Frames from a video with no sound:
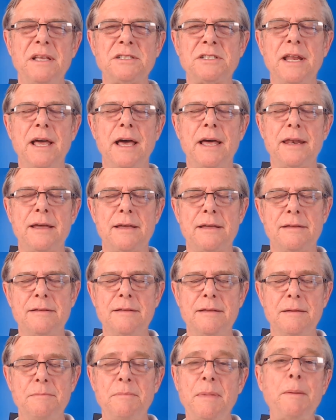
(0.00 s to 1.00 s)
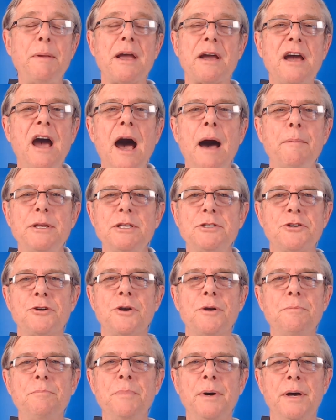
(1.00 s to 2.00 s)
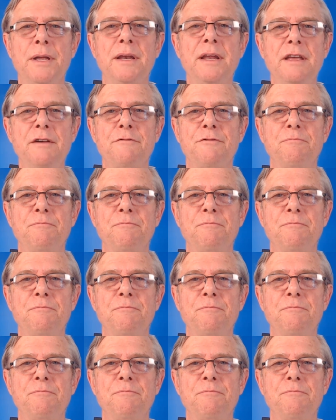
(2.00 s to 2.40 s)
It's not maybe a common term, but